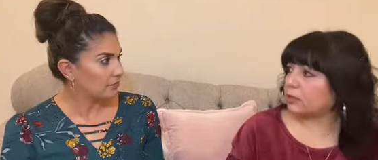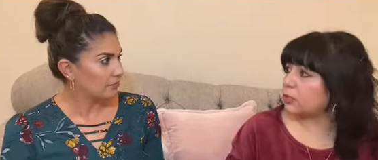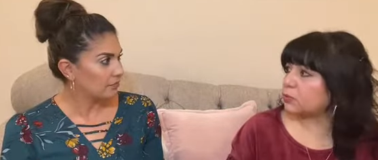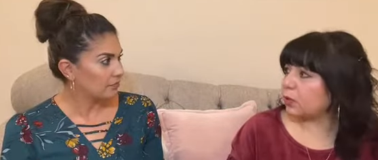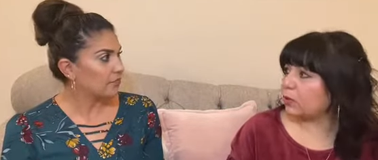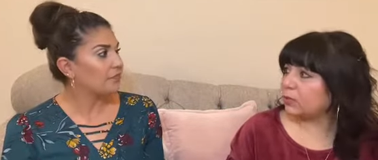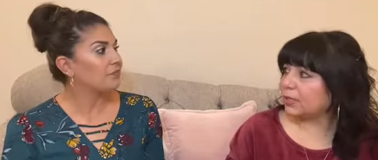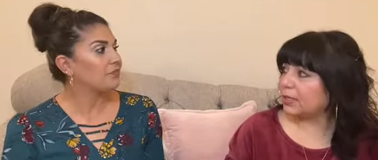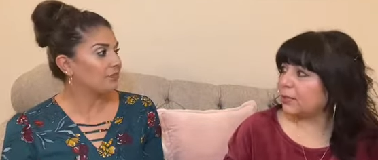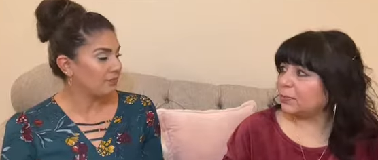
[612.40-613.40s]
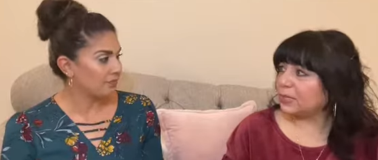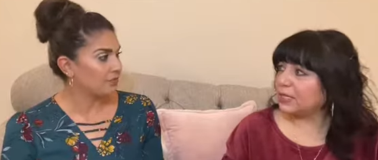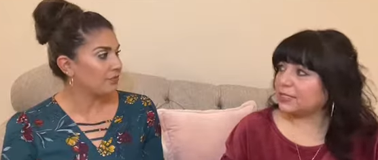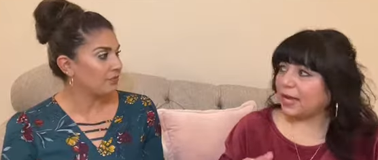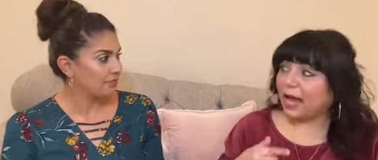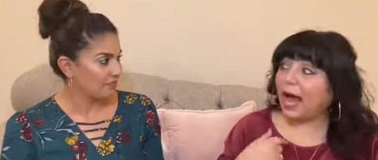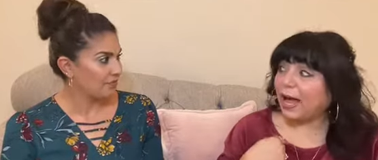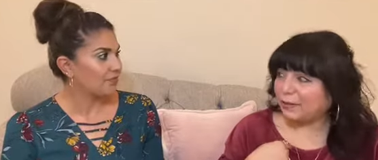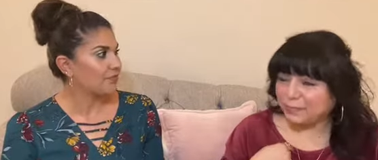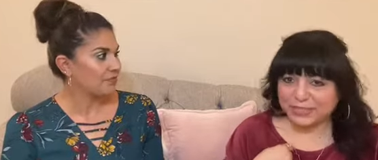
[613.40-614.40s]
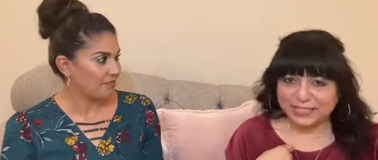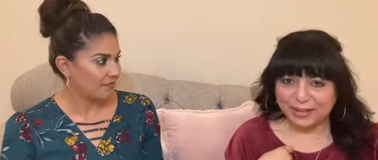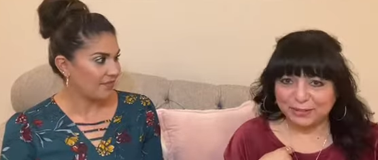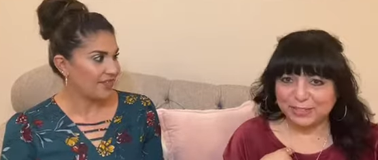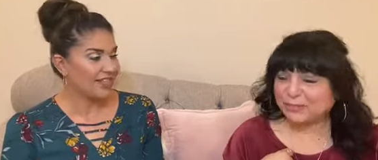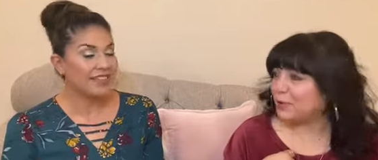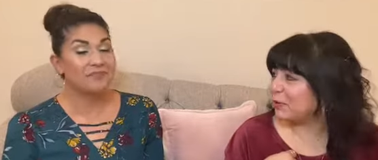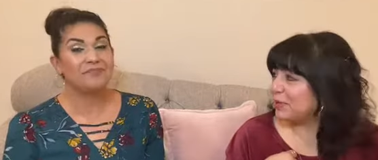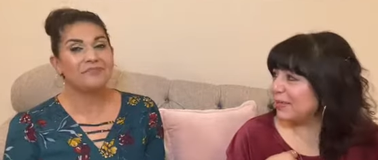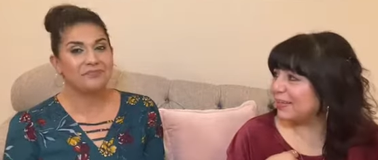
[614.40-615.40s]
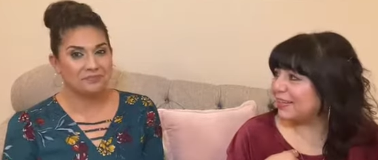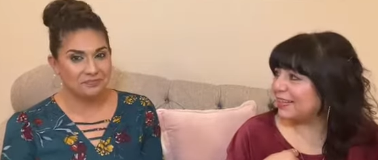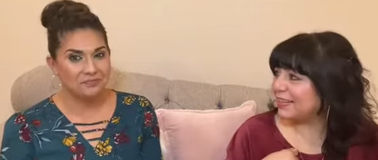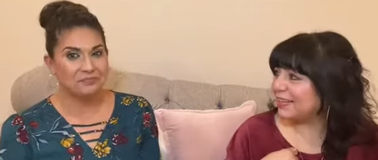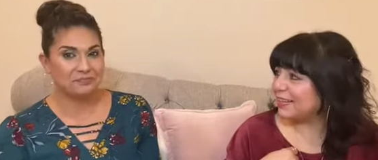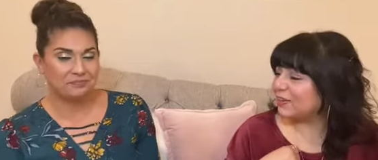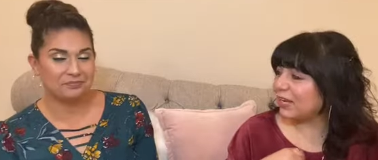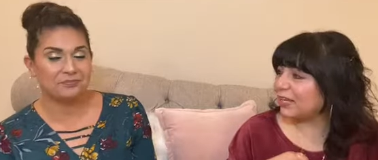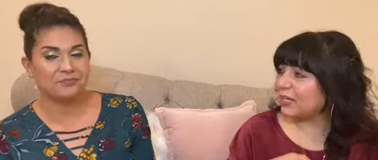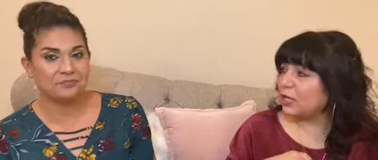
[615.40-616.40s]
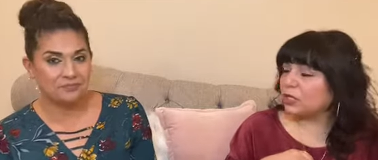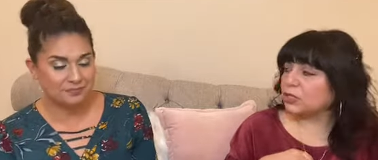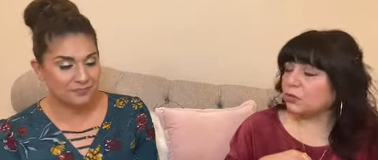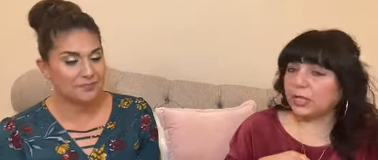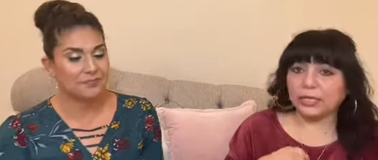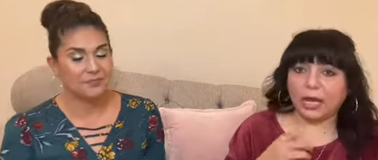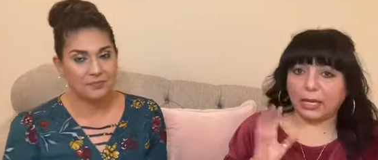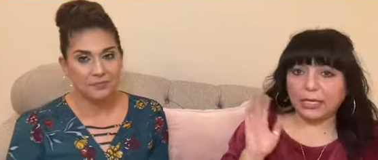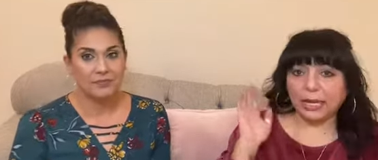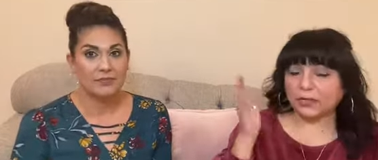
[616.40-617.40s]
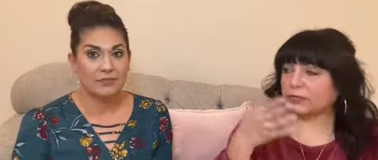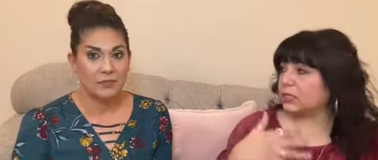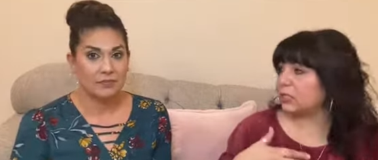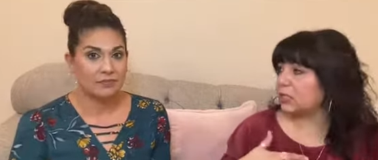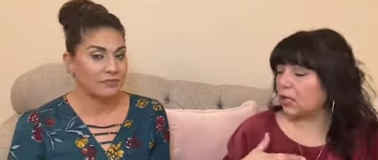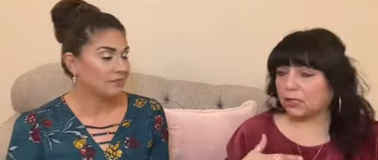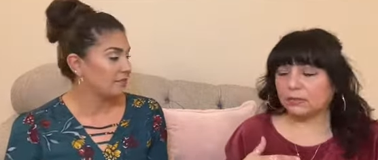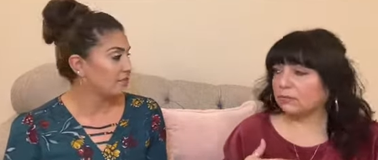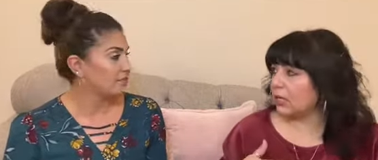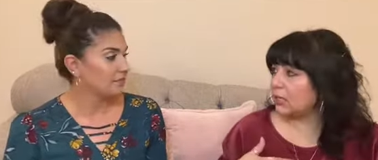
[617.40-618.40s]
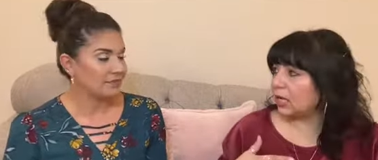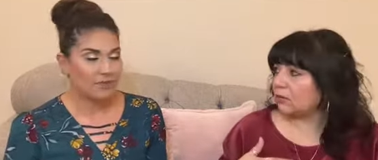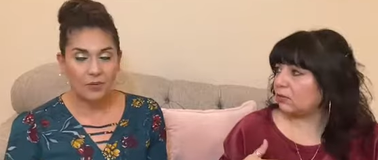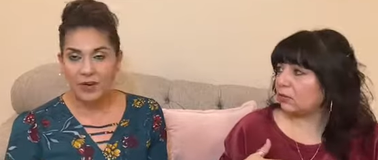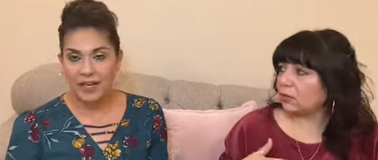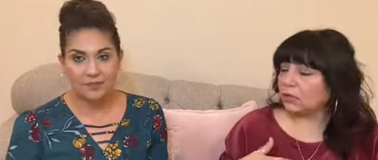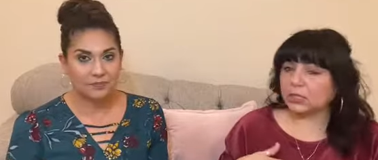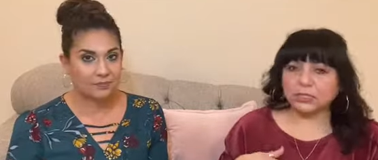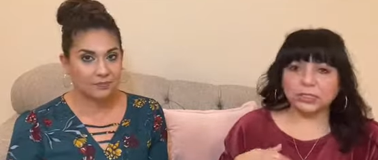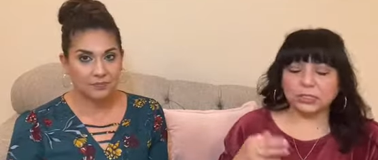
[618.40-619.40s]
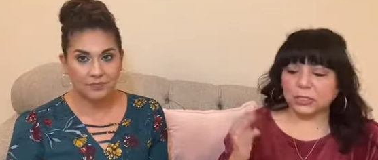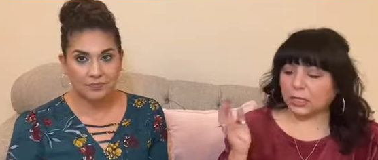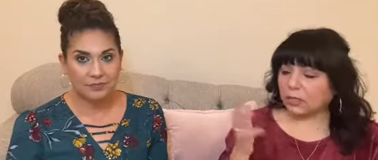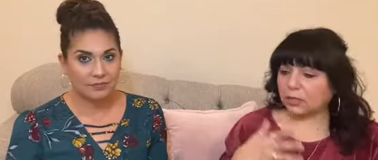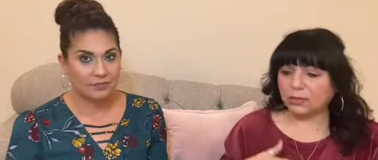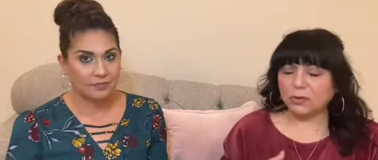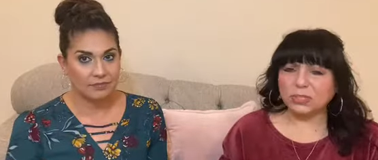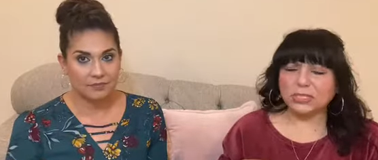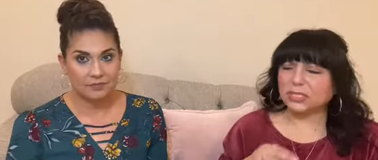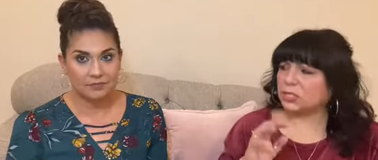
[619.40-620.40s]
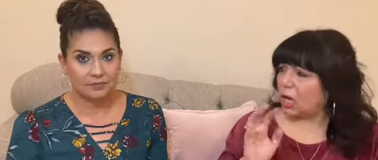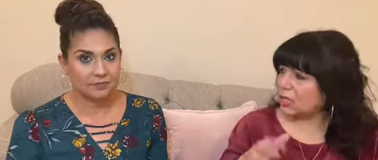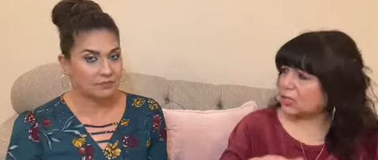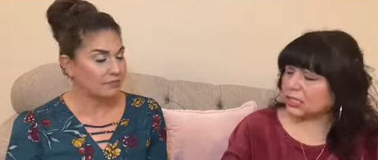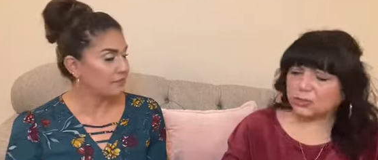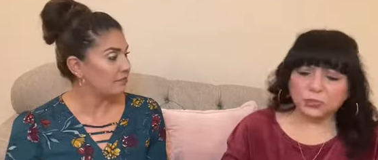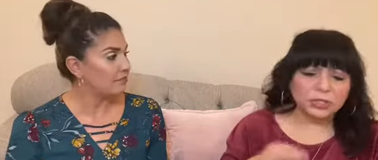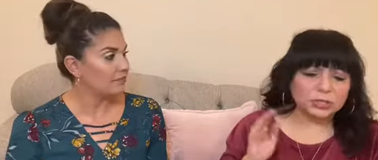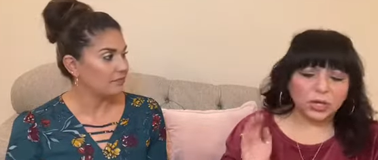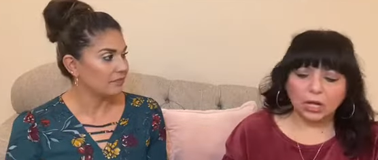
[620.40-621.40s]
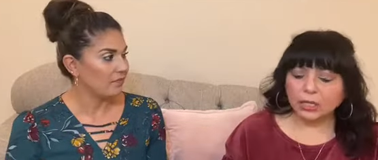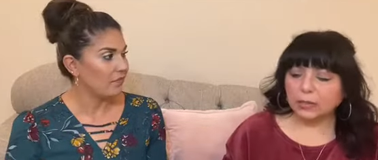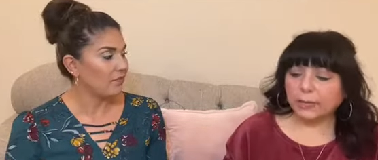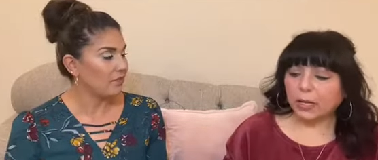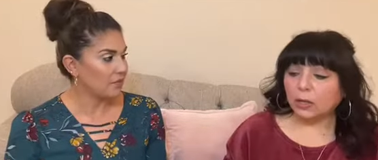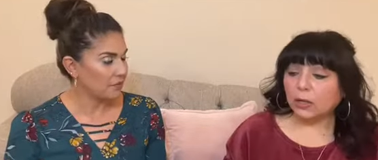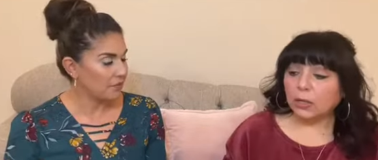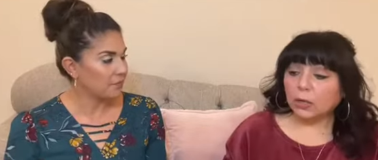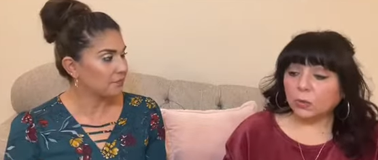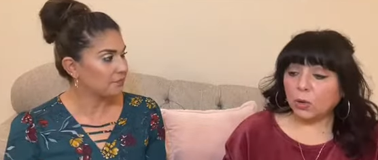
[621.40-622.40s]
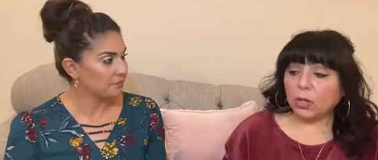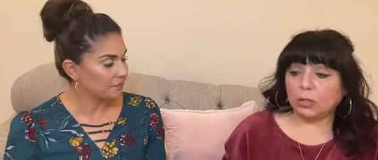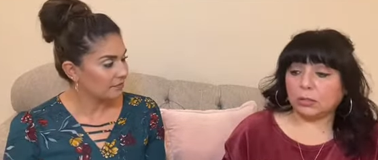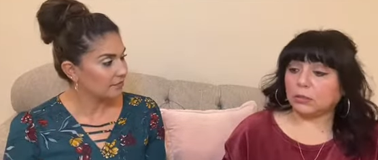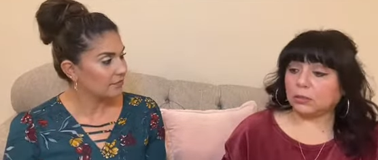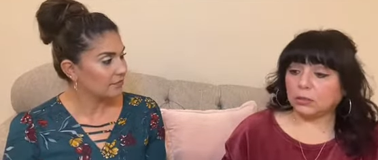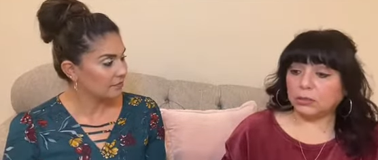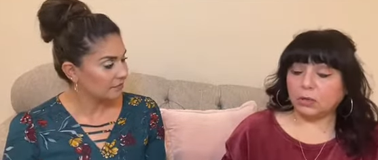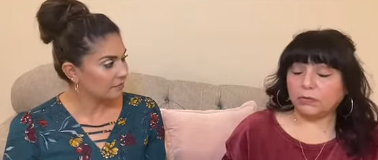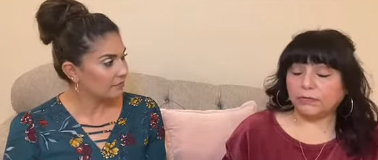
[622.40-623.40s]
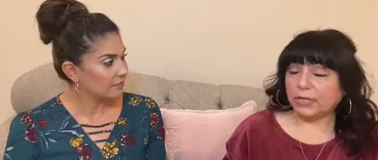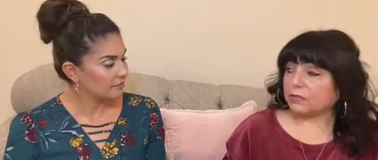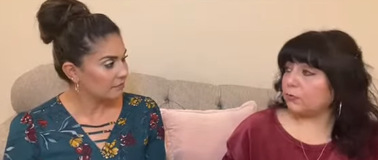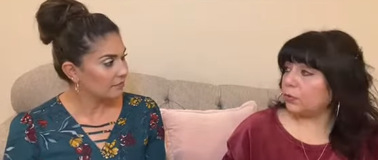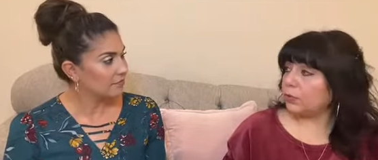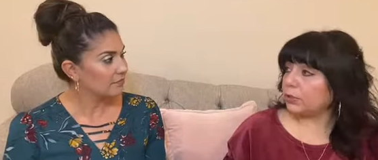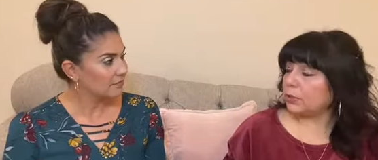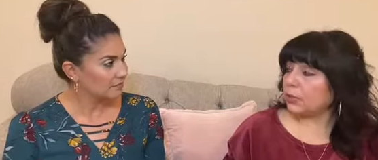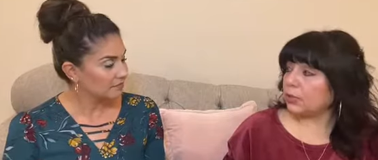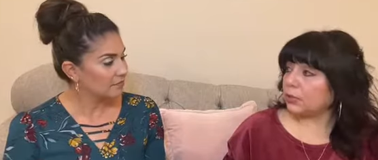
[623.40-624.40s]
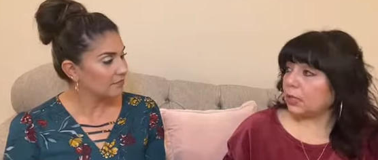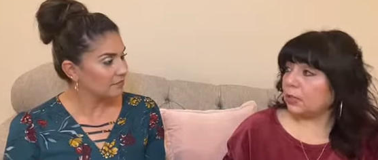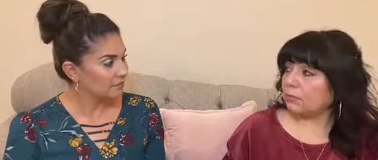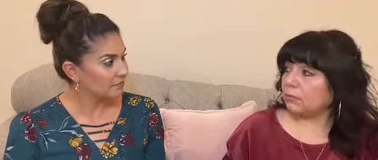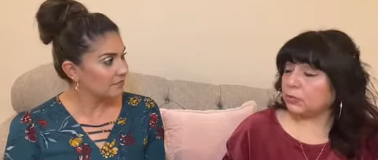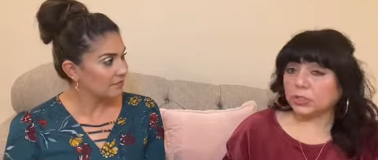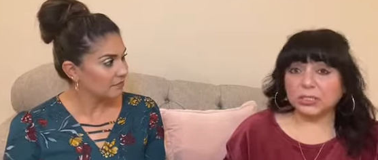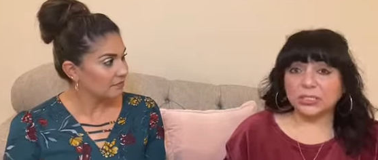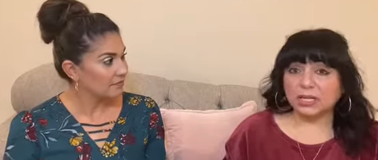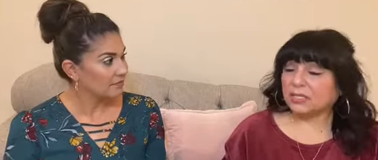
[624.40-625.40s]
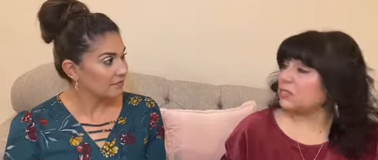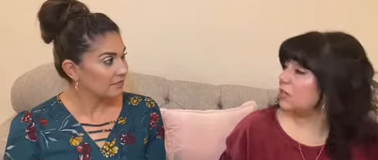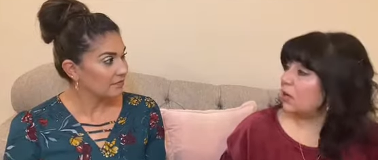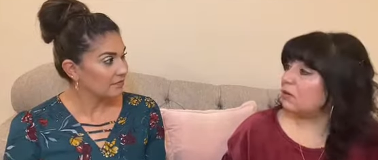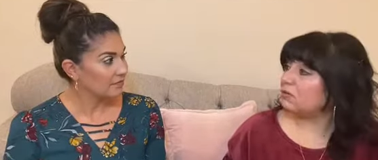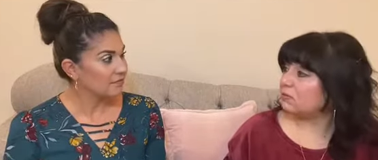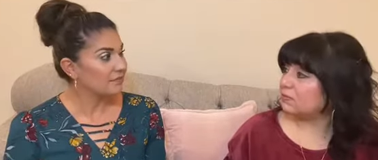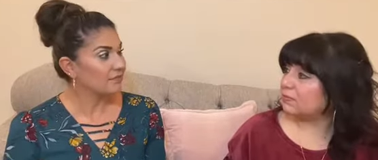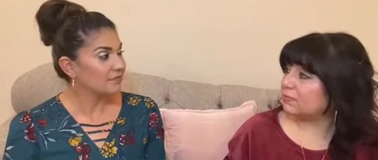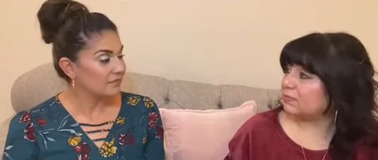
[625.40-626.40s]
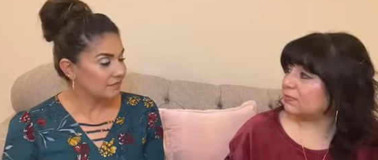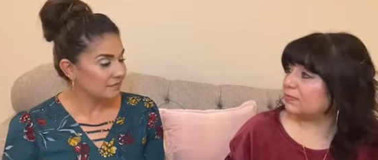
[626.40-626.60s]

Speaker 1: this road mm-hmm. because I've been down this road. Mm-hmm. Mm-hmm. Okay, mm-hmm. so then I can't even see God right now. Right, it's just like, no, this is nonsense. What are you talking about? Well, you know, fast forward, um, she decides to go. Mm.